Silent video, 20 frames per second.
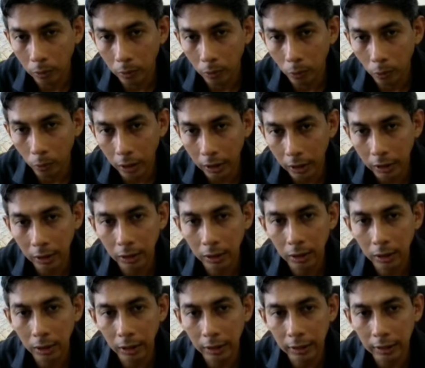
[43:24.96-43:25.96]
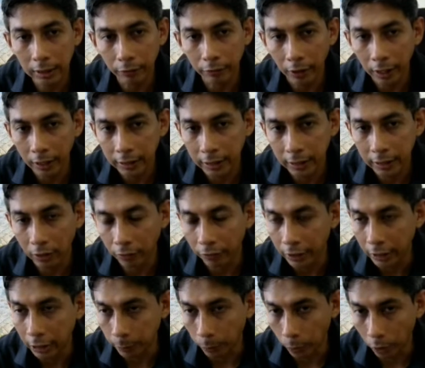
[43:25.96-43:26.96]
what is the function of
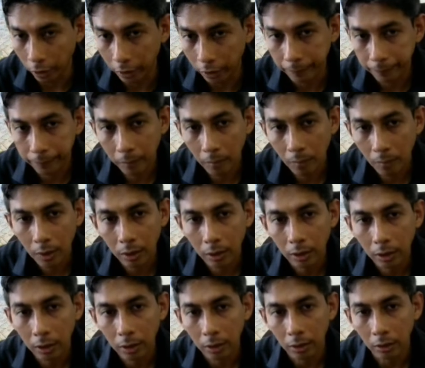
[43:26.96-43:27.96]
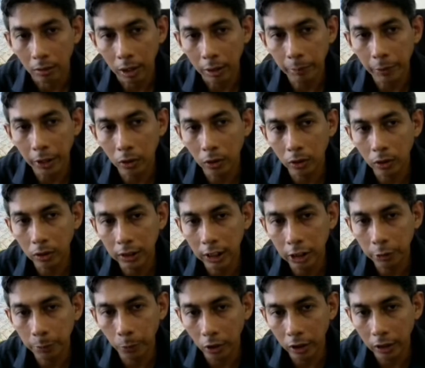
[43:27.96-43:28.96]
this port. All right, because
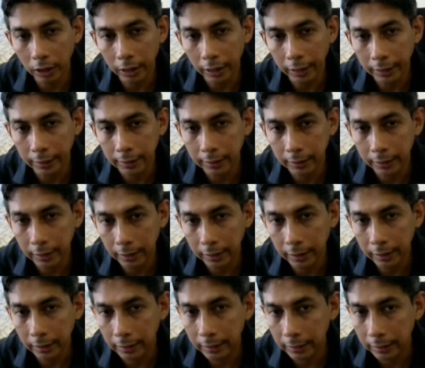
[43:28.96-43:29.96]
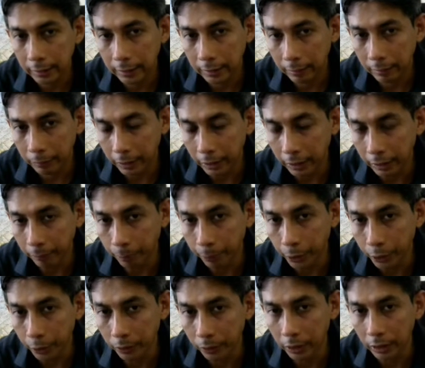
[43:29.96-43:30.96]
this port is
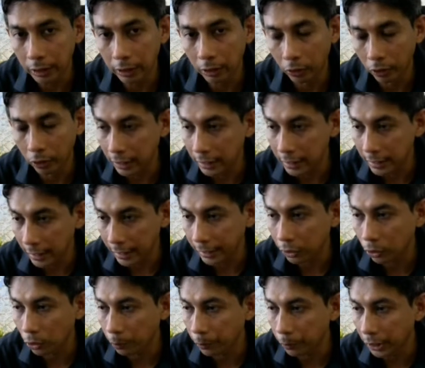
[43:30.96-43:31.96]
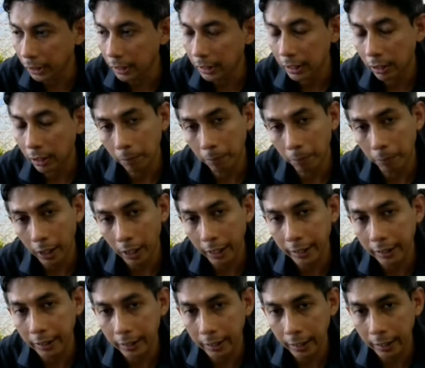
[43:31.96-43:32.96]
built or designed to be
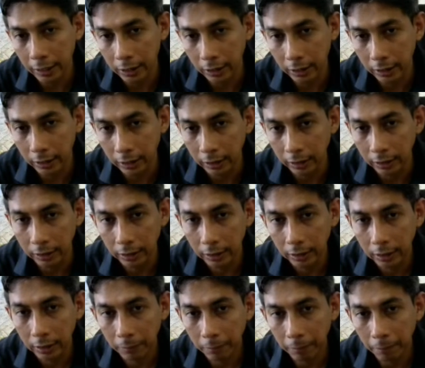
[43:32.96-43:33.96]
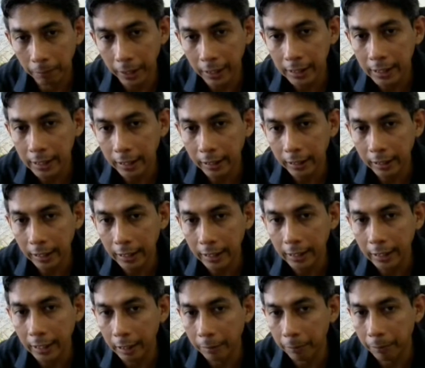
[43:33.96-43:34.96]
bidirectional, means that
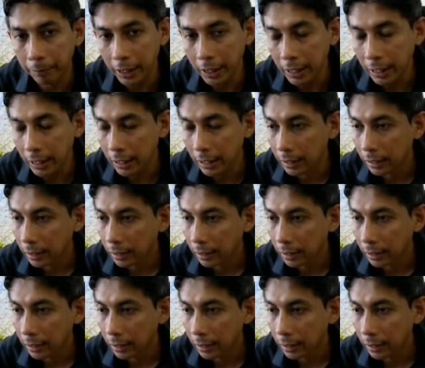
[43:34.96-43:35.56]
it can be